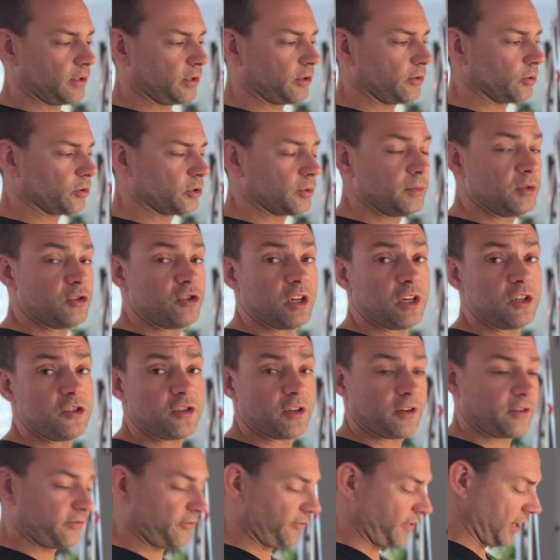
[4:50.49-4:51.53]
throw some
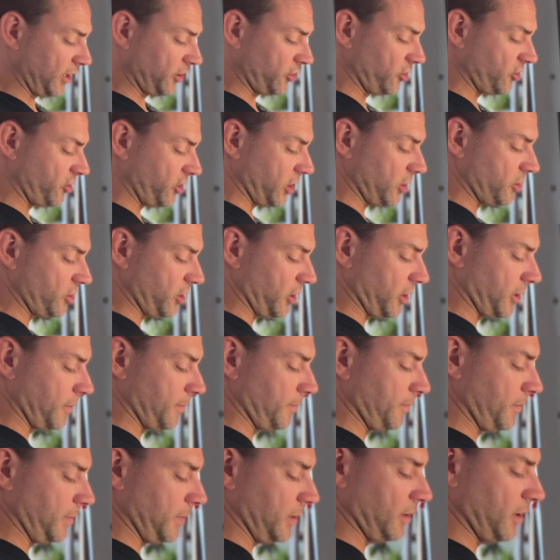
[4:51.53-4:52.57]
ginger. Fresh ginger
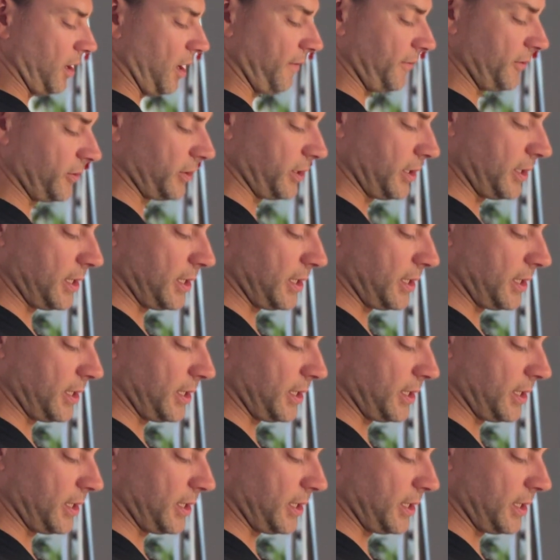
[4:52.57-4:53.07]
is obviously